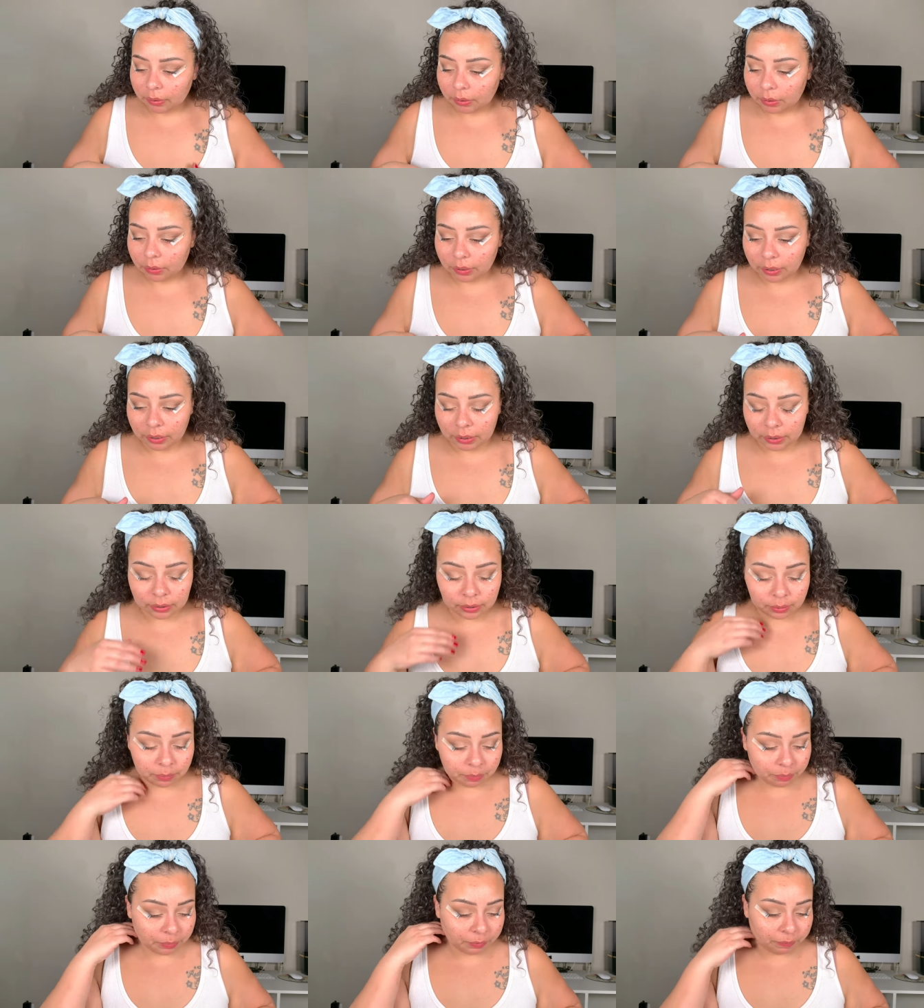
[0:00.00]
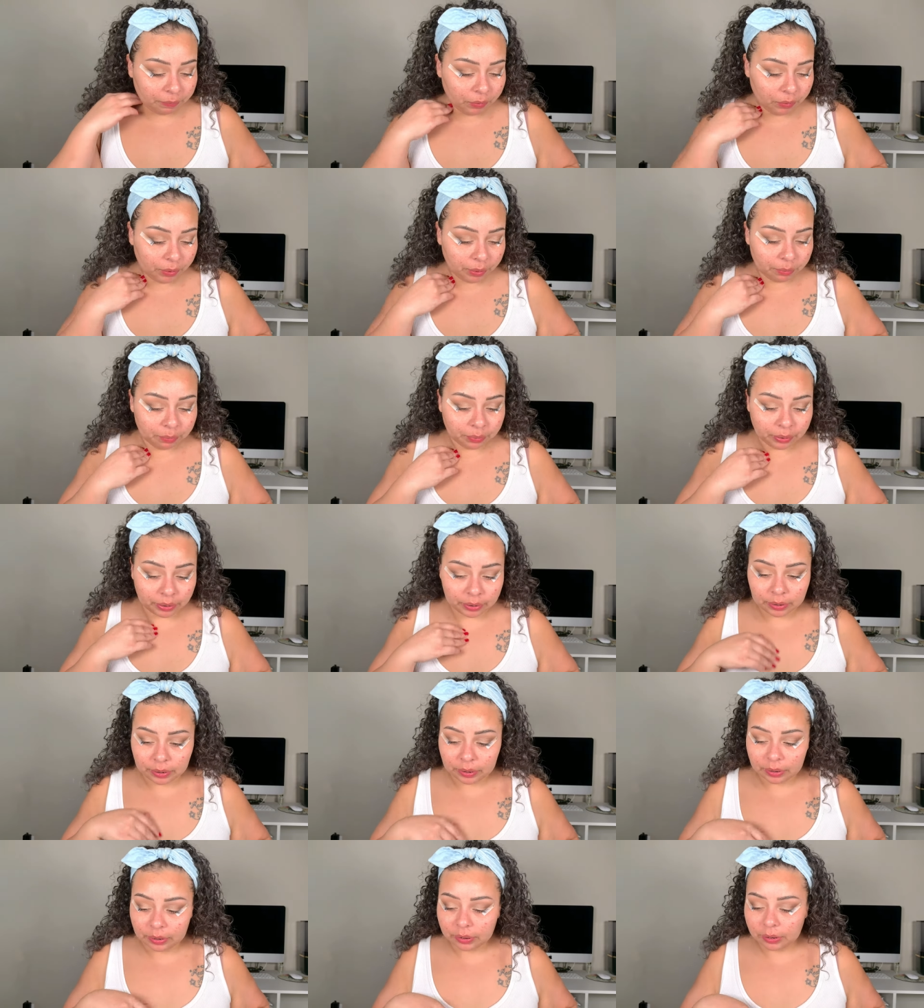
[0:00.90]
You guys, if you get
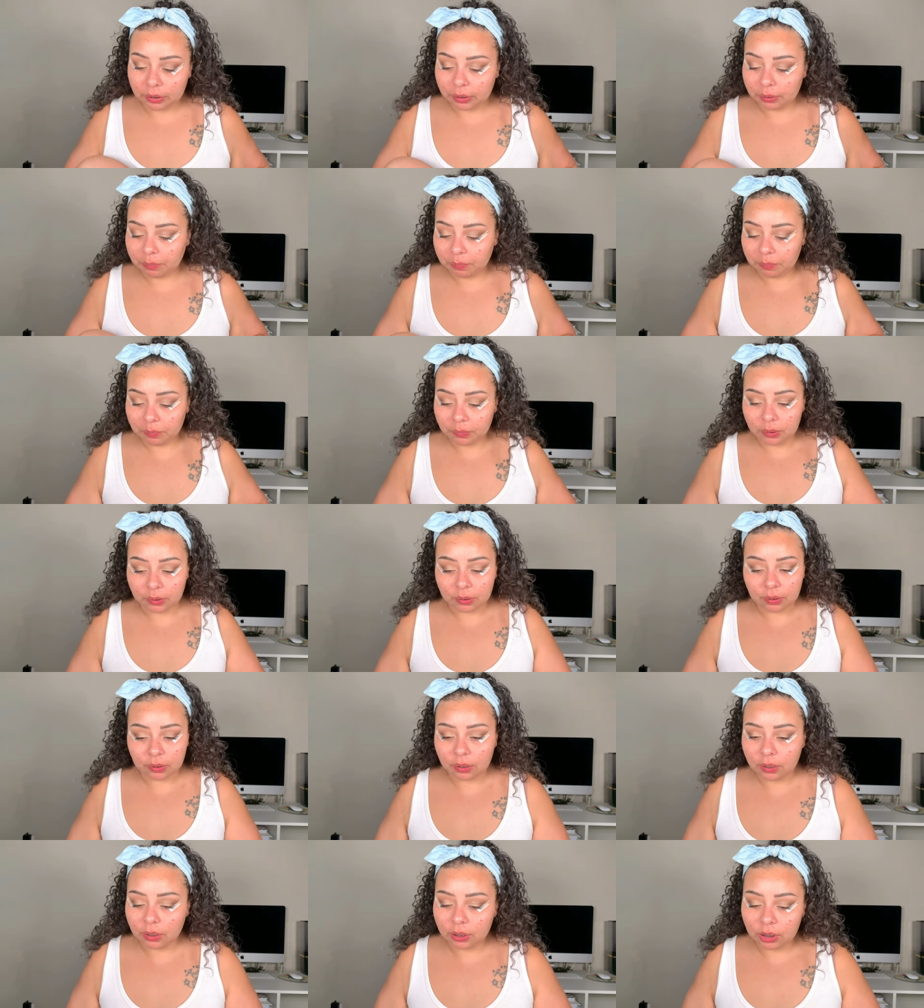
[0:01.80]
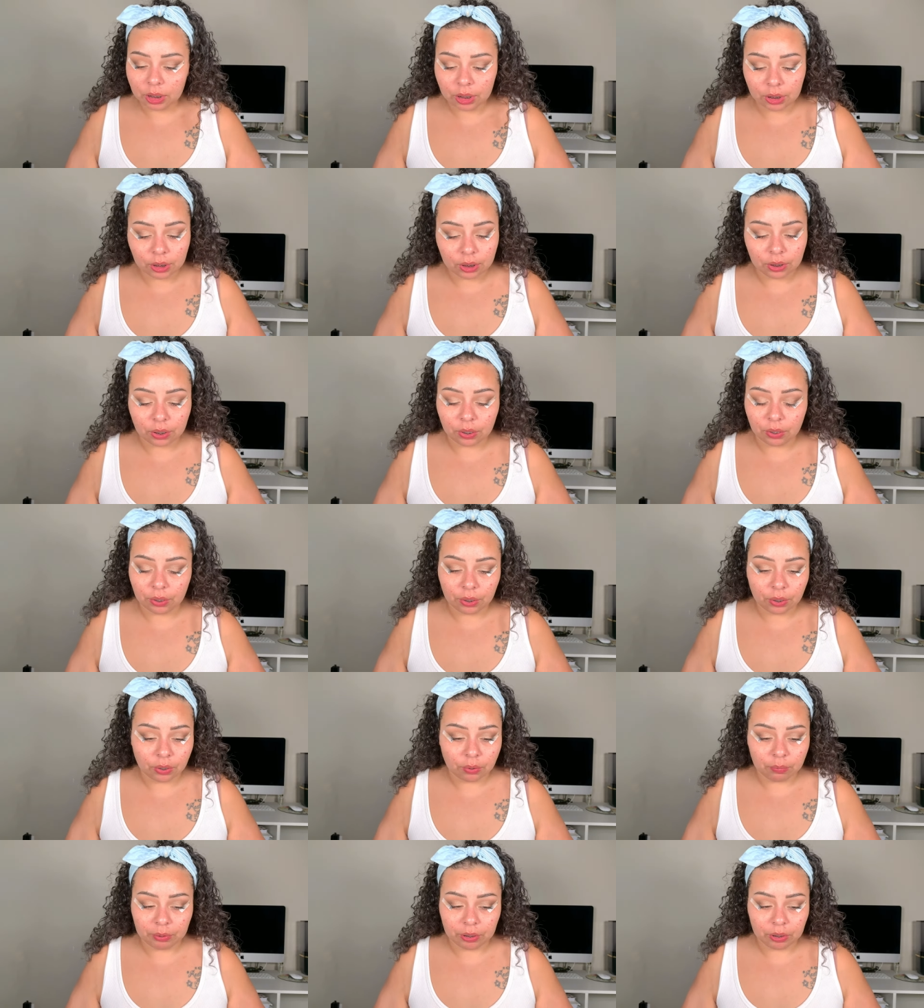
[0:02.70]
braces, just know
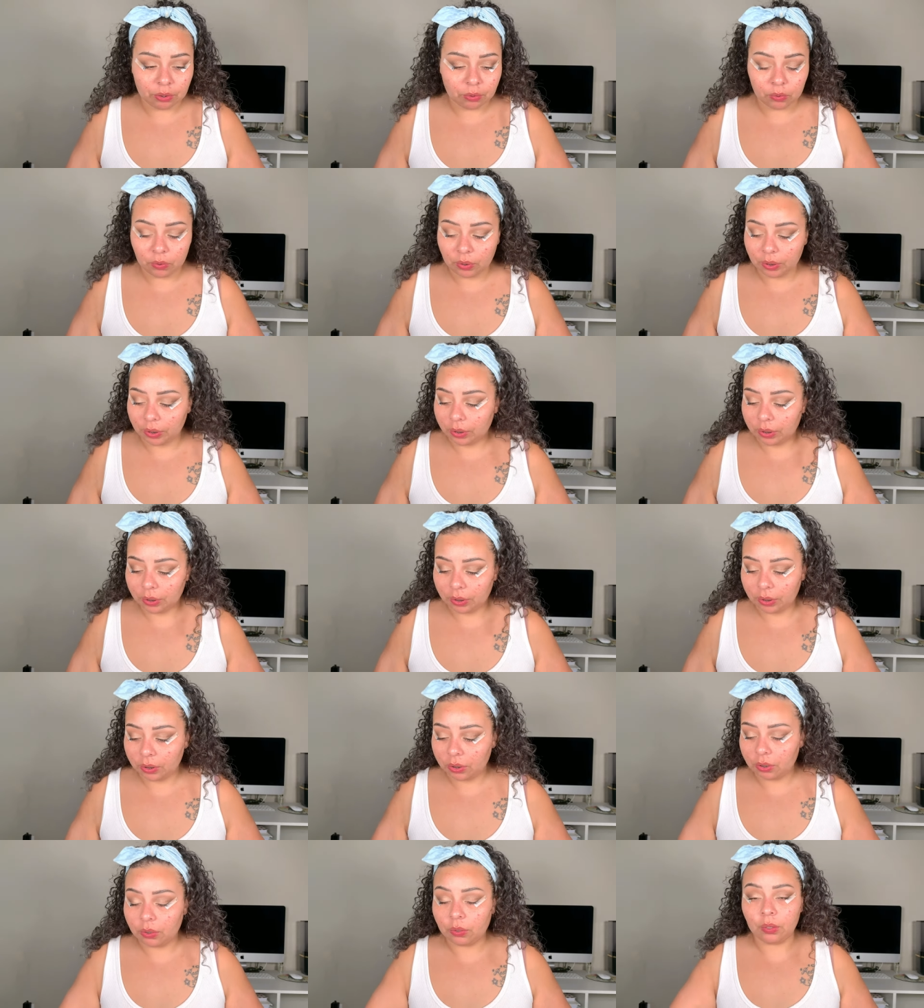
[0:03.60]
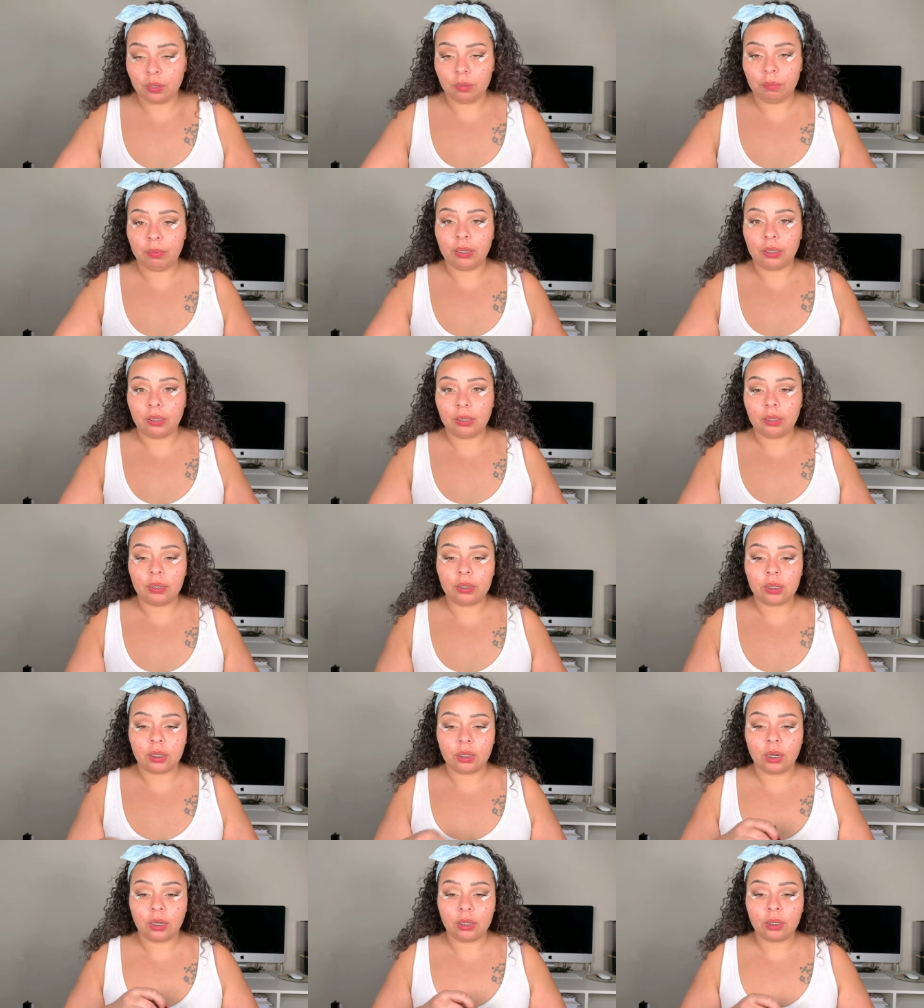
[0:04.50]
you're gonna be drooling uncontrollably,
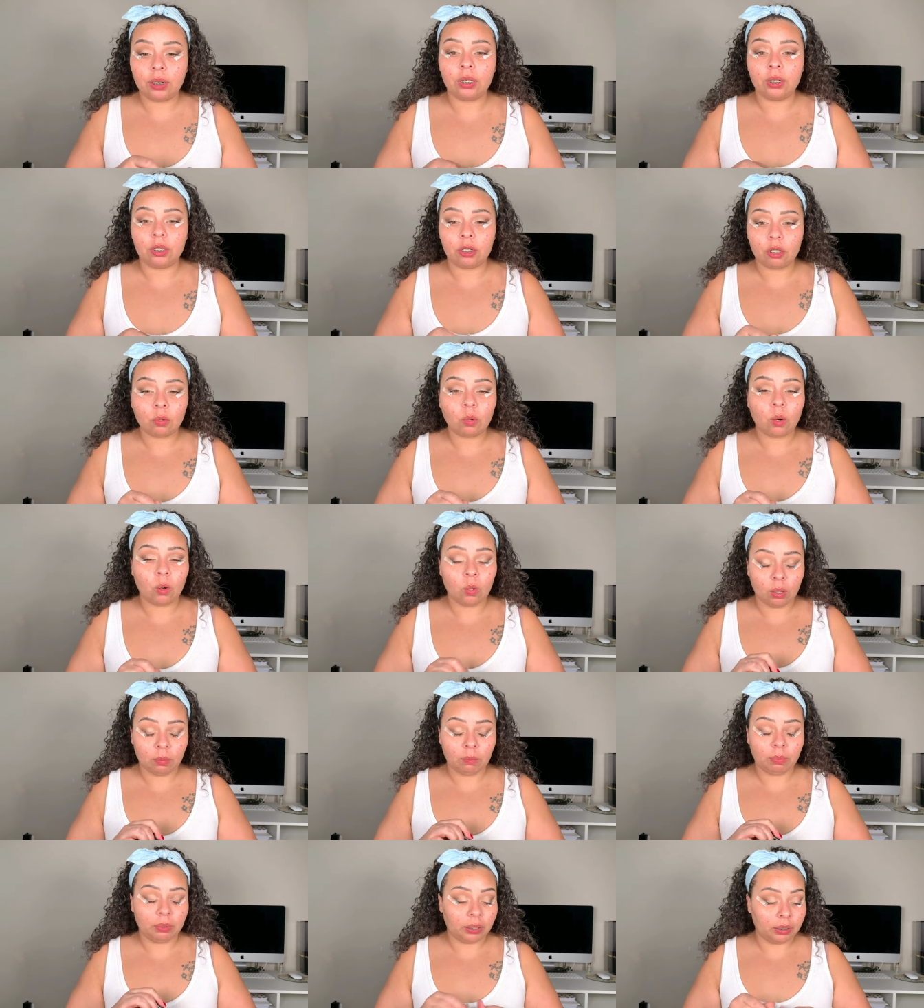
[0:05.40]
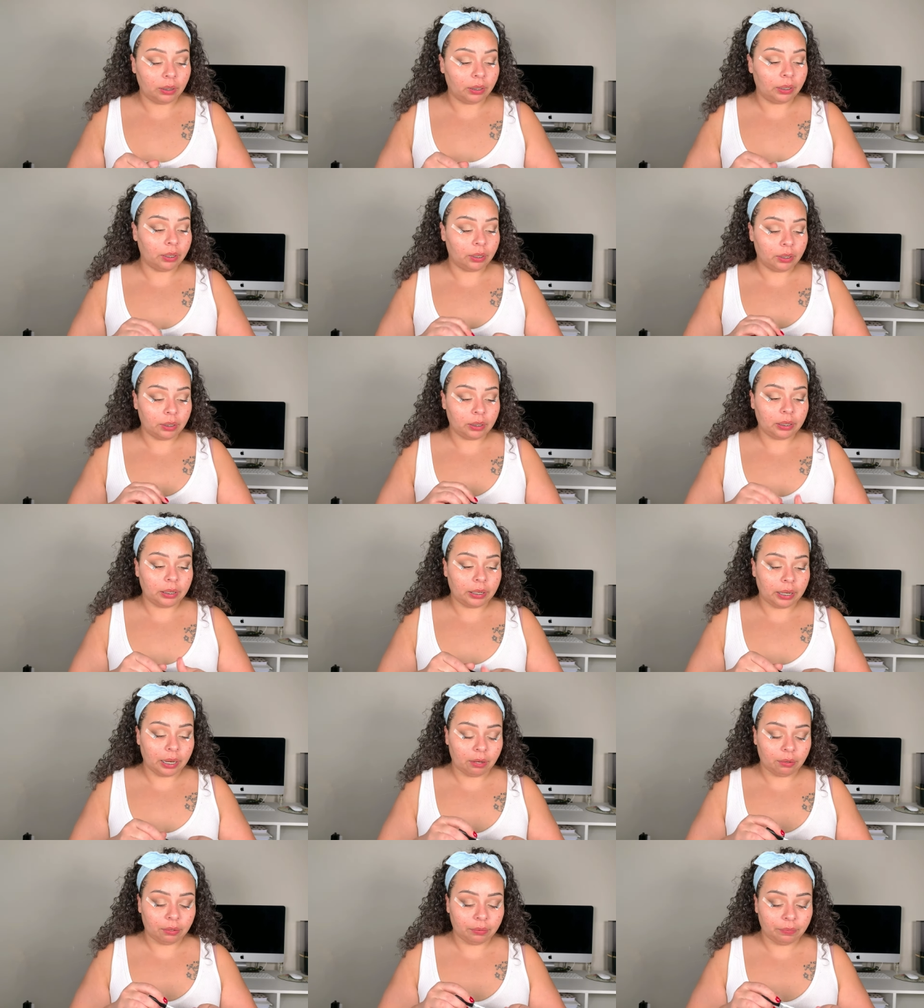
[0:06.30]
uncontrollably, literally
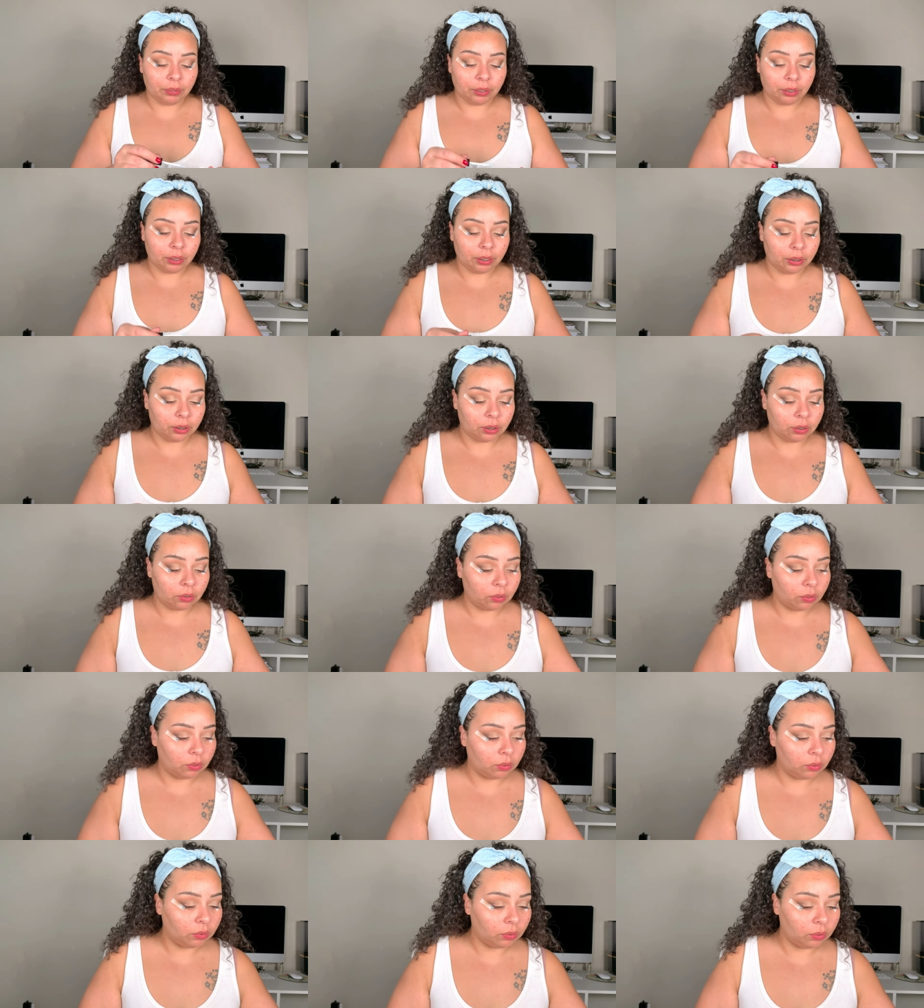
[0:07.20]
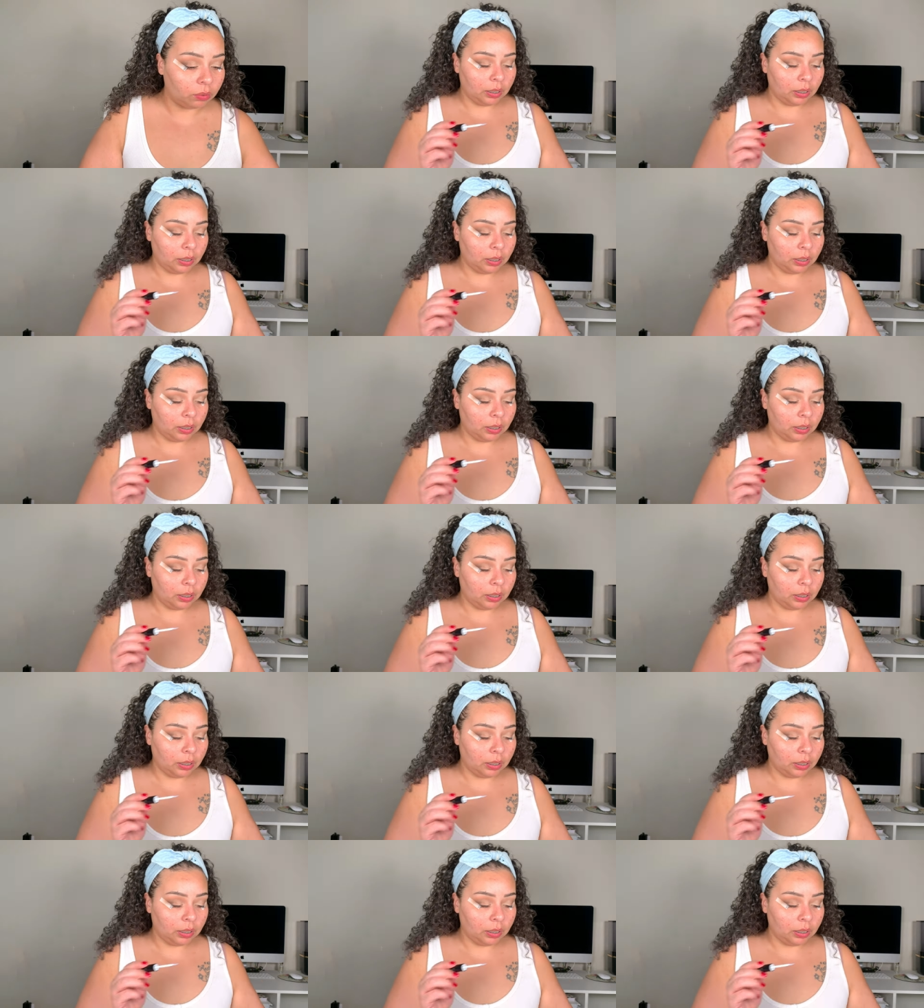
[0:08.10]
out of your control.